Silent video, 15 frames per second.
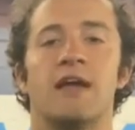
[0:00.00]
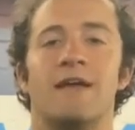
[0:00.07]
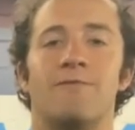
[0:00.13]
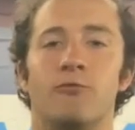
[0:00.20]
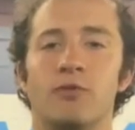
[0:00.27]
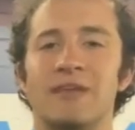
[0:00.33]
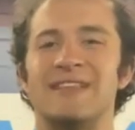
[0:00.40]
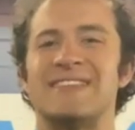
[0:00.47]

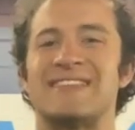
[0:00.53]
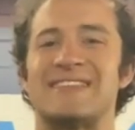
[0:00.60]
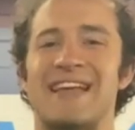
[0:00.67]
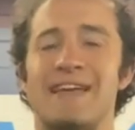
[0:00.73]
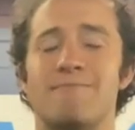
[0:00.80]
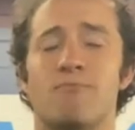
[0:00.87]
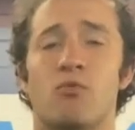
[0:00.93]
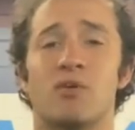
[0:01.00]
If we can
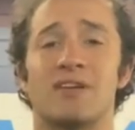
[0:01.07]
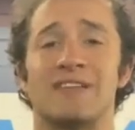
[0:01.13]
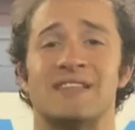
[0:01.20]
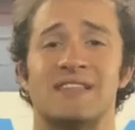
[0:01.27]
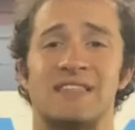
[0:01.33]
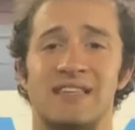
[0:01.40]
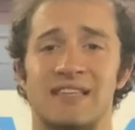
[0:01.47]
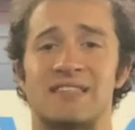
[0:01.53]
stay more
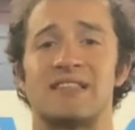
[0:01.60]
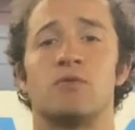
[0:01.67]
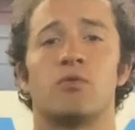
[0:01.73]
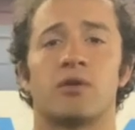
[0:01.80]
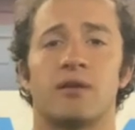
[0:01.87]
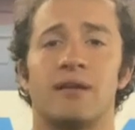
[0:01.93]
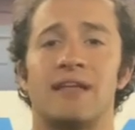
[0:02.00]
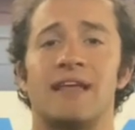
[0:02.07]
consistent,
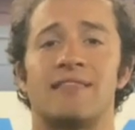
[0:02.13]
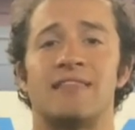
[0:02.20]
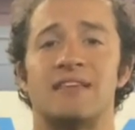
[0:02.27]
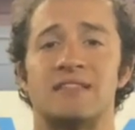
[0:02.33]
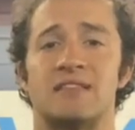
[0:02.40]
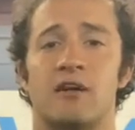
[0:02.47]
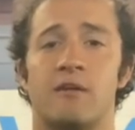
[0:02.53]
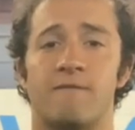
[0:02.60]
we're gonna get
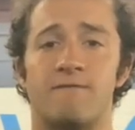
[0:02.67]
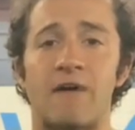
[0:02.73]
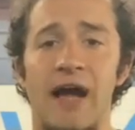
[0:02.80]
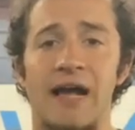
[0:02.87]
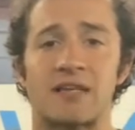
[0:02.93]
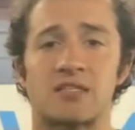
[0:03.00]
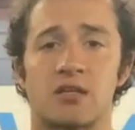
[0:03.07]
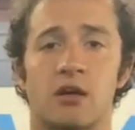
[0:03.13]
these done
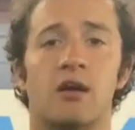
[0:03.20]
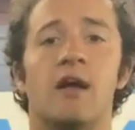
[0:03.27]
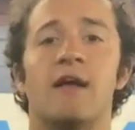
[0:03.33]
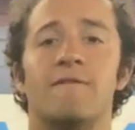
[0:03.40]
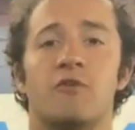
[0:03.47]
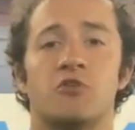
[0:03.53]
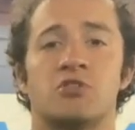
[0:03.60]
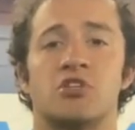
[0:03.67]
faster
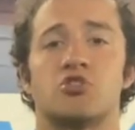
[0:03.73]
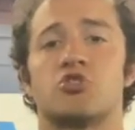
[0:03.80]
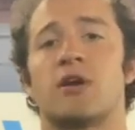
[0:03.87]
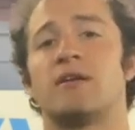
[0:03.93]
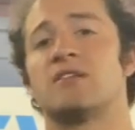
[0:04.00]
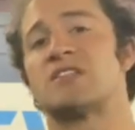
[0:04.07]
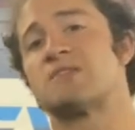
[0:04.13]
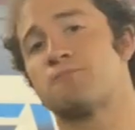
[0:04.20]
versus
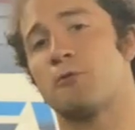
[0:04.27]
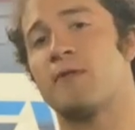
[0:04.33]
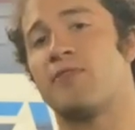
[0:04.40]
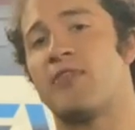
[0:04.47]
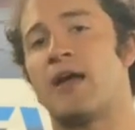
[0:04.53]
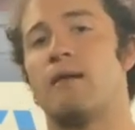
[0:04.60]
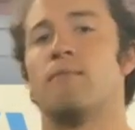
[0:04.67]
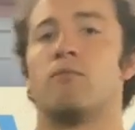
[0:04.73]
trying to
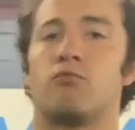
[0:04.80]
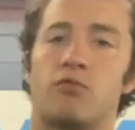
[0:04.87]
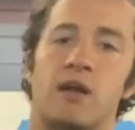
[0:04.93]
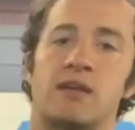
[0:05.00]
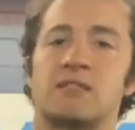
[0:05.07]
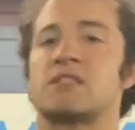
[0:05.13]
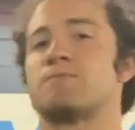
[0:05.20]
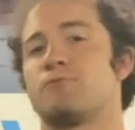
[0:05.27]
sprint them,
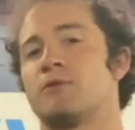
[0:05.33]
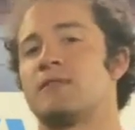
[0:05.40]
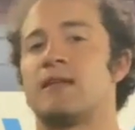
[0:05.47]
rest,